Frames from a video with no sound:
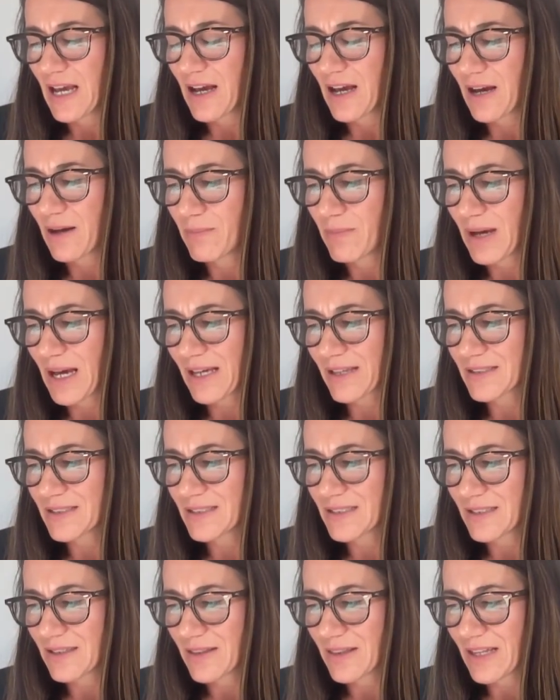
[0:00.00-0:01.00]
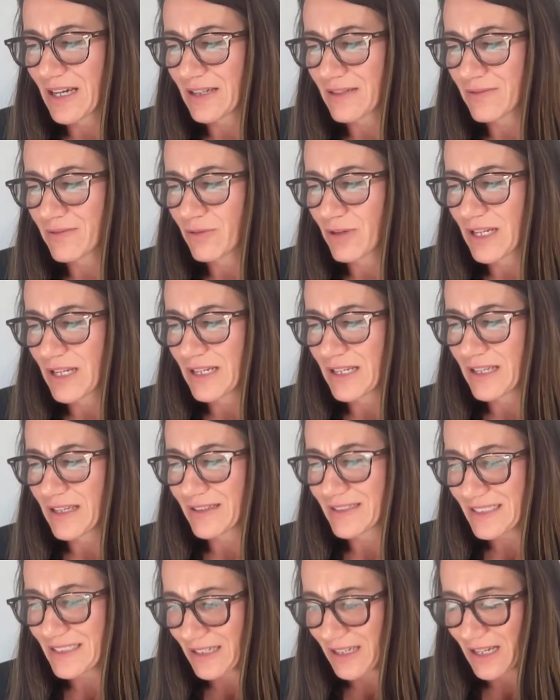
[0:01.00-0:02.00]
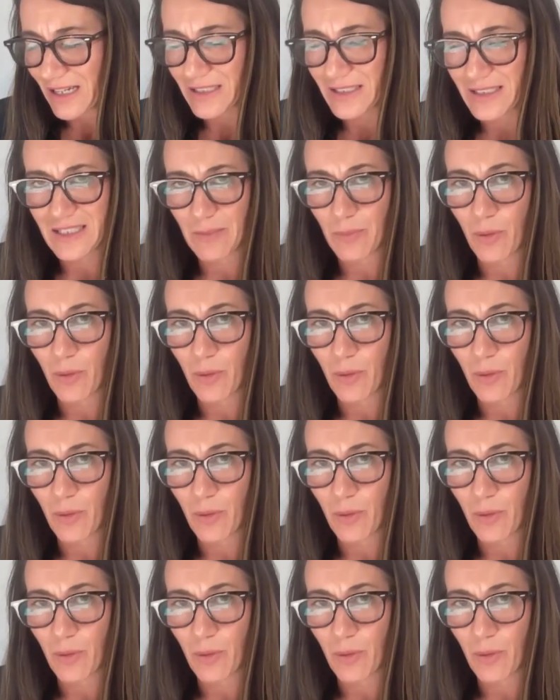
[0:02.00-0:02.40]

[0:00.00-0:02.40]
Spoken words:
And that really underlines